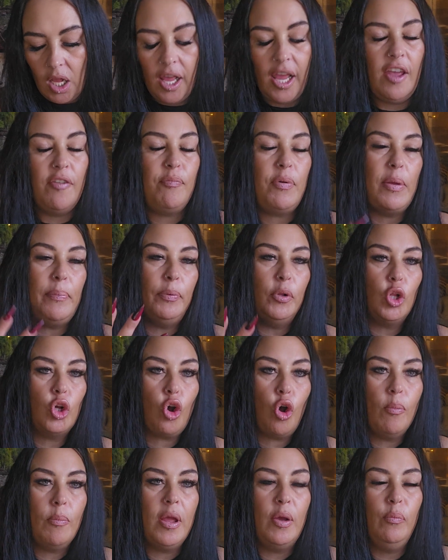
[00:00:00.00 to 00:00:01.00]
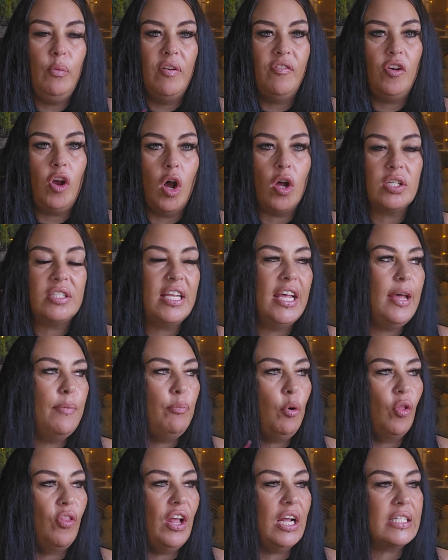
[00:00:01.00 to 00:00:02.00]
If people come in with gossip
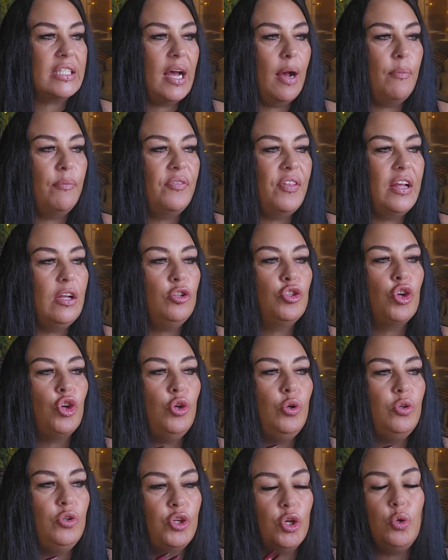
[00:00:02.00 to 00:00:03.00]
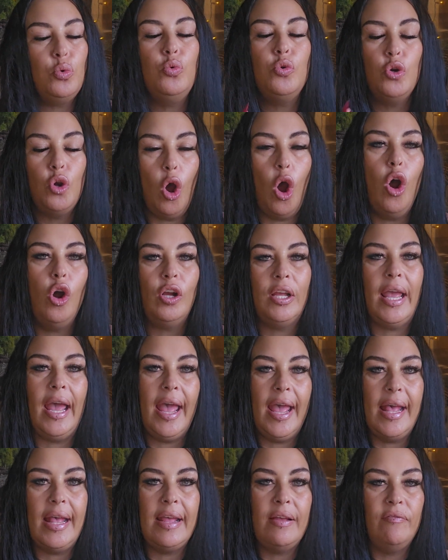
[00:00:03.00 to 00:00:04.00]
or that type of thing, do not
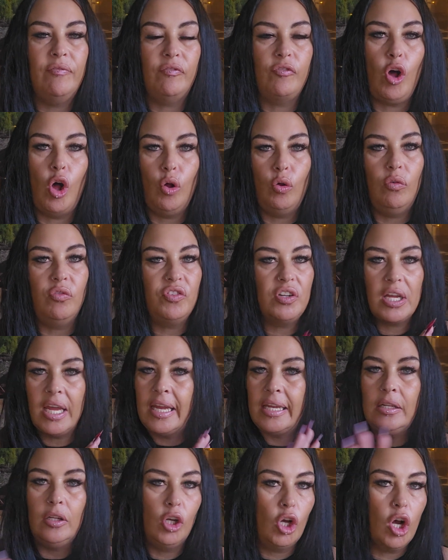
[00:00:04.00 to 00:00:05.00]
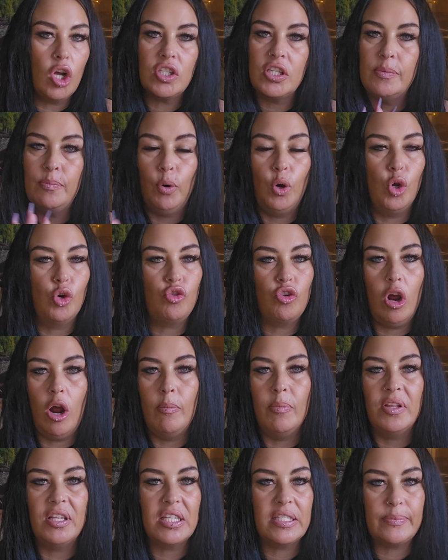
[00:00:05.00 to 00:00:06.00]
get involved in gossip or
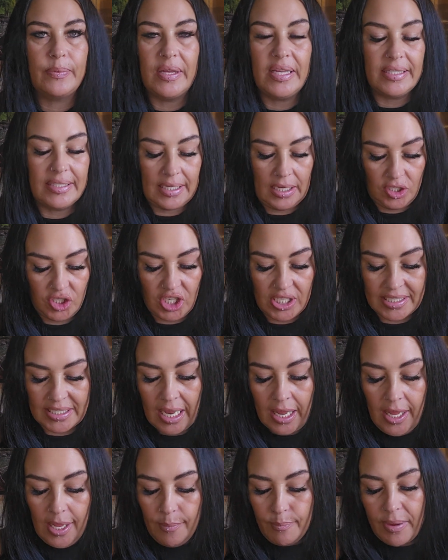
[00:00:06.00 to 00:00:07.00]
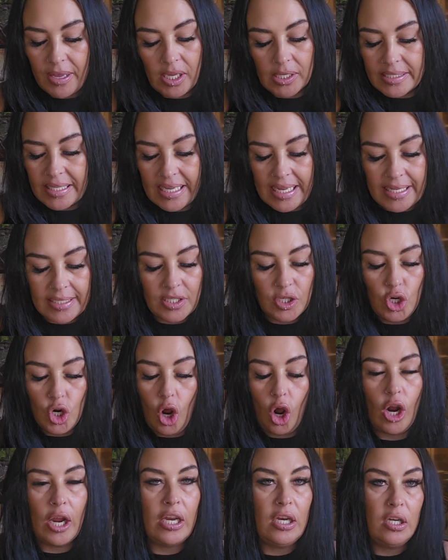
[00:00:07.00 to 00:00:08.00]
drama this week, Sagittarius, because it is
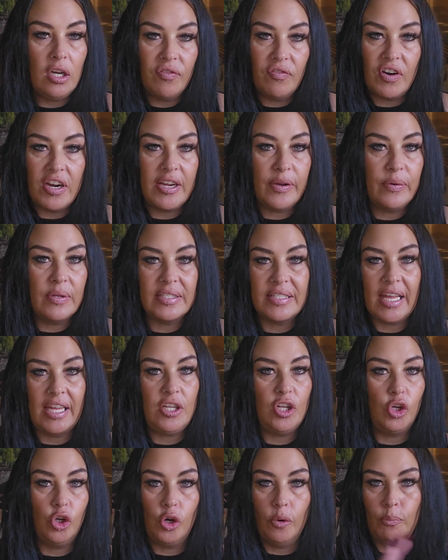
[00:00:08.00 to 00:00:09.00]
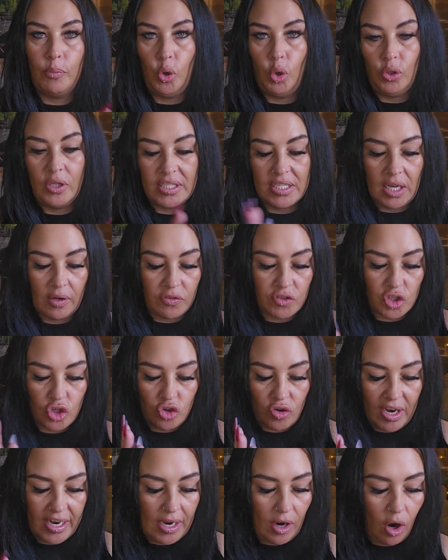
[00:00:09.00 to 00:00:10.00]
not in your frequency. You're going to pull yourself
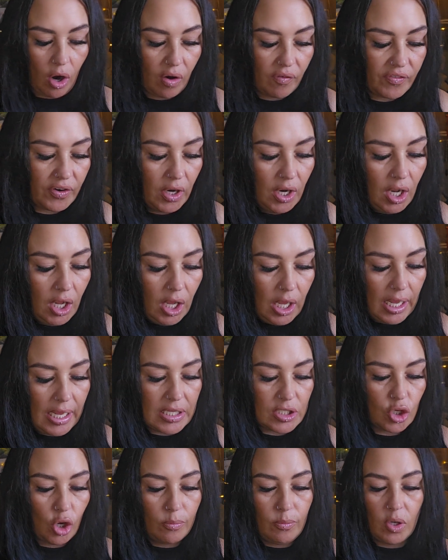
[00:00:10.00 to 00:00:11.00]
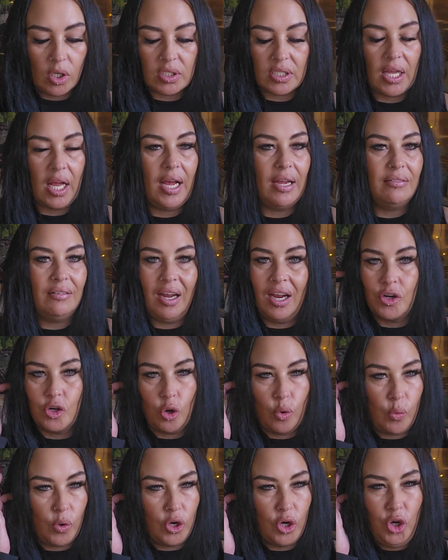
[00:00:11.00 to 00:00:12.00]
straight off. It's almost like, I
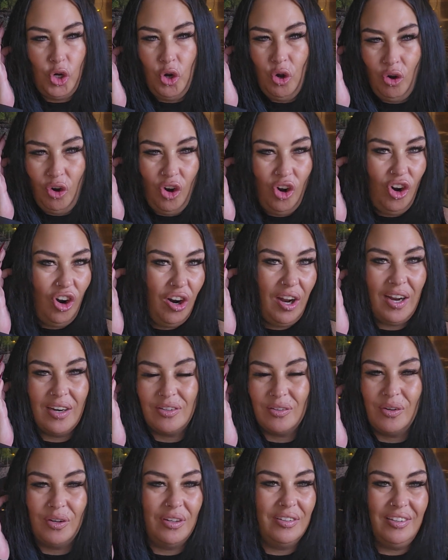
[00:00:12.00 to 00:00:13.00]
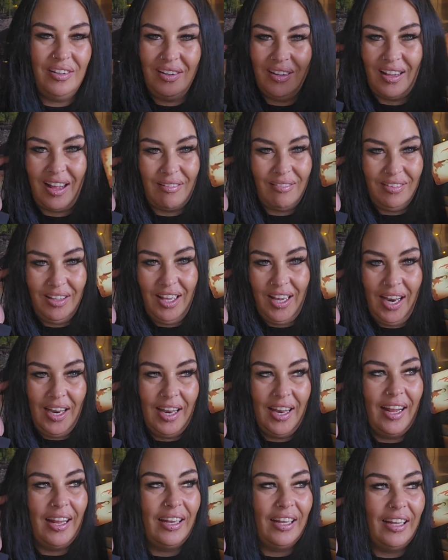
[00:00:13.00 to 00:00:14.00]
don't want to know. I don't, like, la, la,
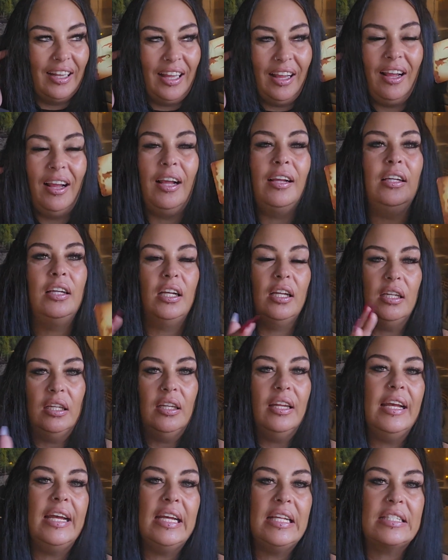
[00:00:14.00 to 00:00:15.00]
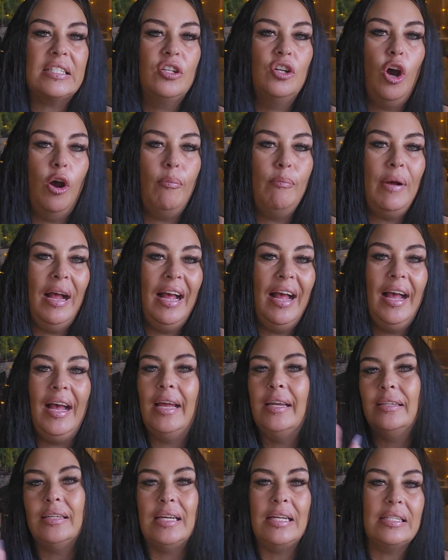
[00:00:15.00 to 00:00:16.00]
la, la, la. It's not
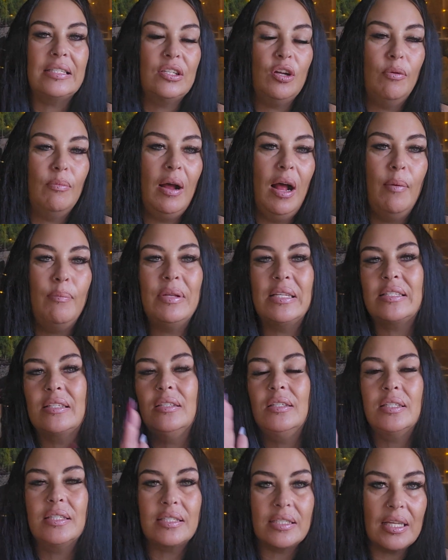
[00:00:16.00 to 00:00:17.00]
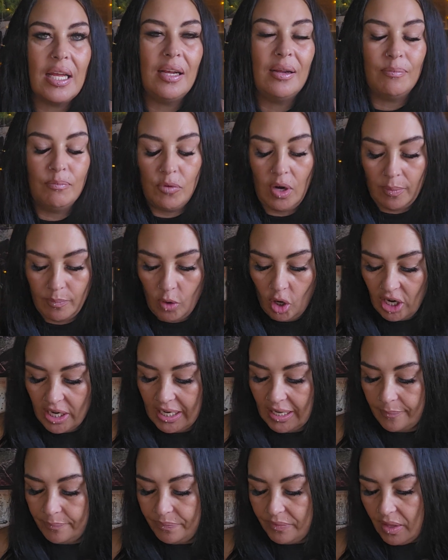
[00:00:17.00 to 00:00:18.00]
mine. It's not my business. I'm not in
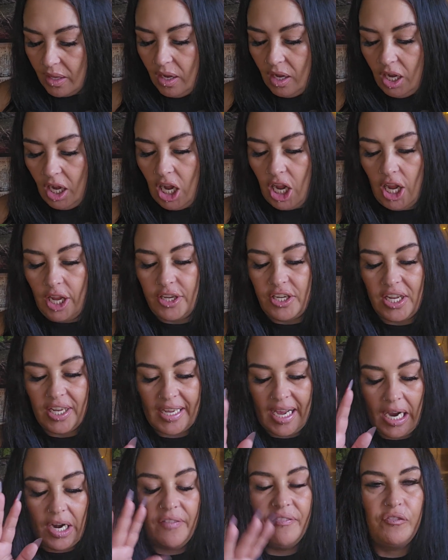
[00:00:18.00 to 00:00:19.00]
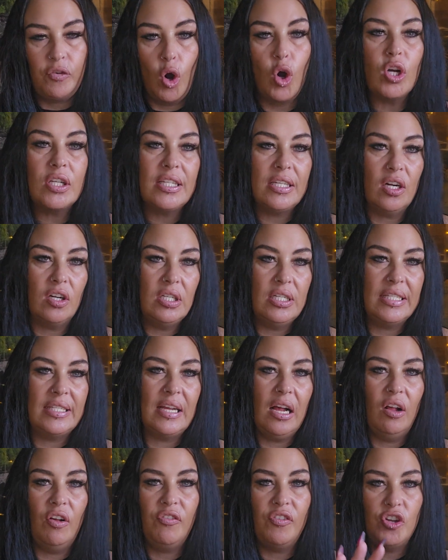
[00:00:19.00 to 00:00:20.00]
it. You're kind of focusing on
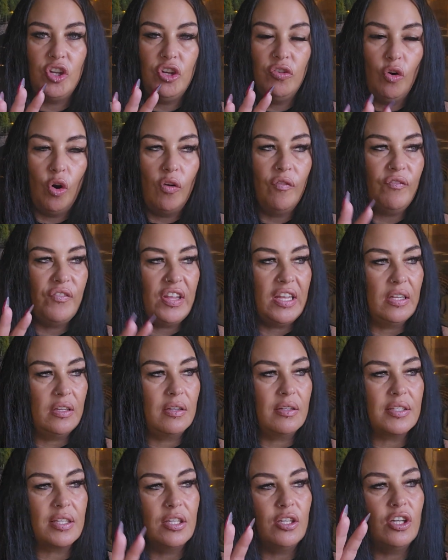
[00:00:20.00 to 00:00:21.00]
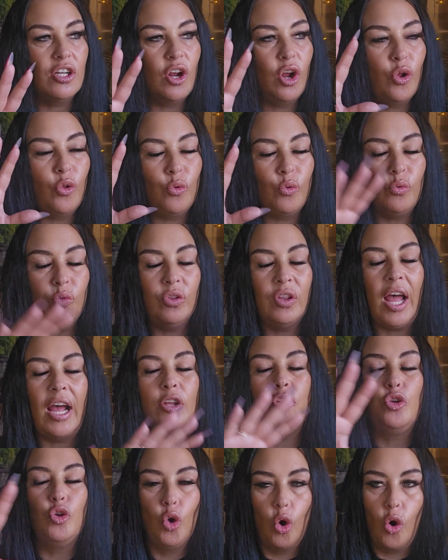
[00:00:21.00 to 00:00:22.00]
yourself and your own feels and
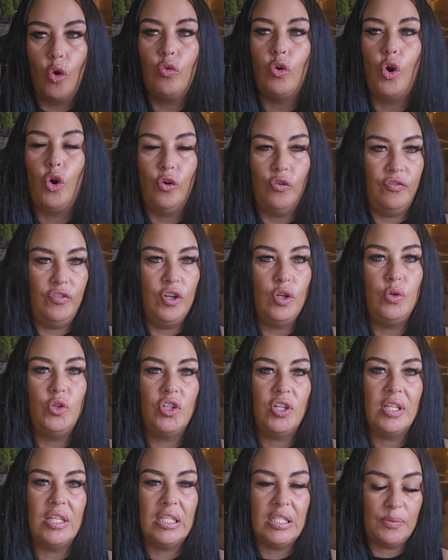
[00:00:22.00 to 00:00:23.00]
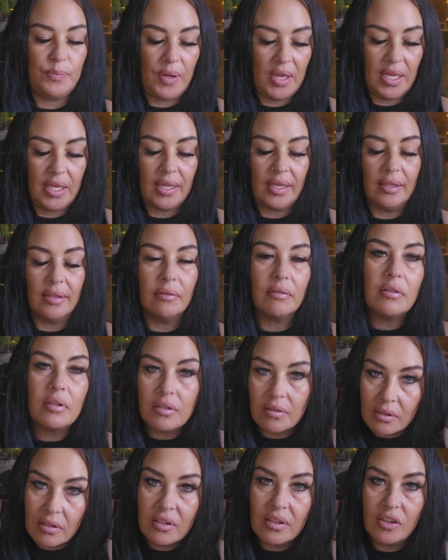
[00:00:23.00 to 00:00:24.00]
like your own future this week.
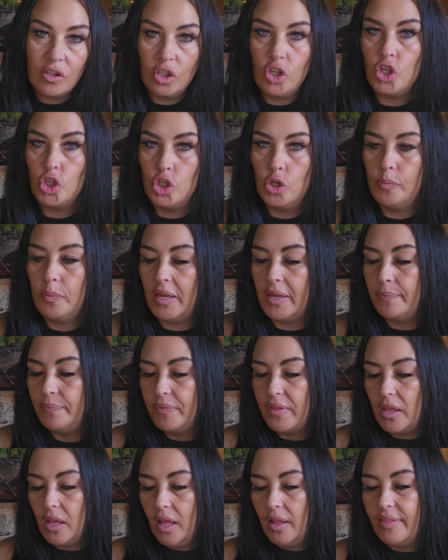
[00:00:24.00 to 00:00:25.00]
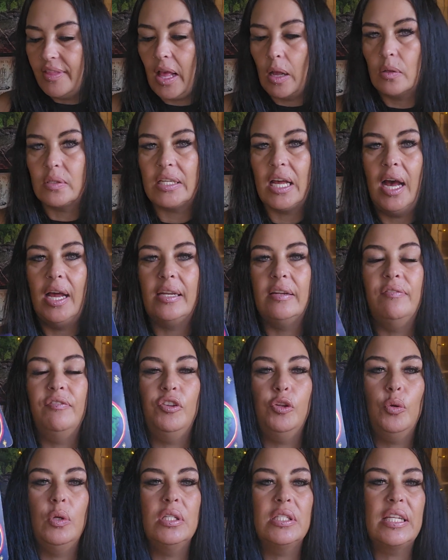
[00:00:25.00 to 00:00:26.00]
you should be. The outside
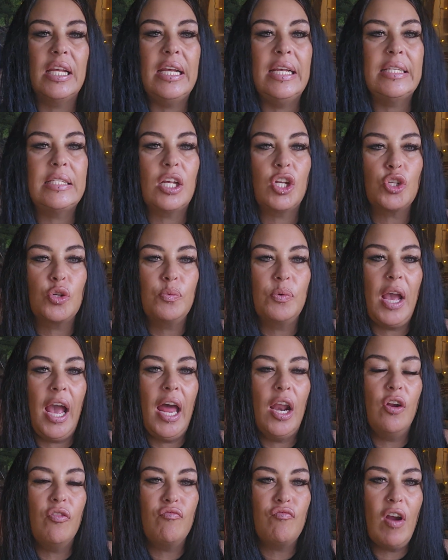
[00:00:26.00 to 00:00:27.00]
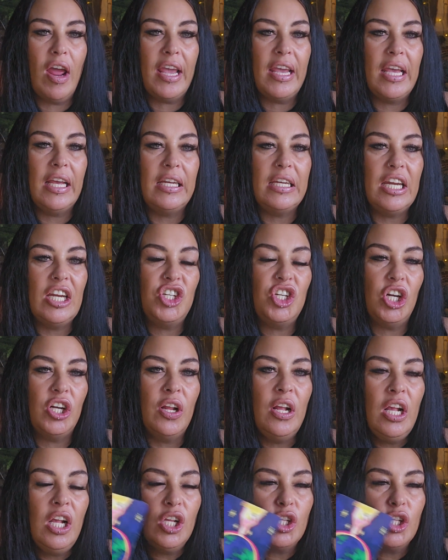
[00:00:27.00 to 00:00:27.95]
influence is some kind of recognition.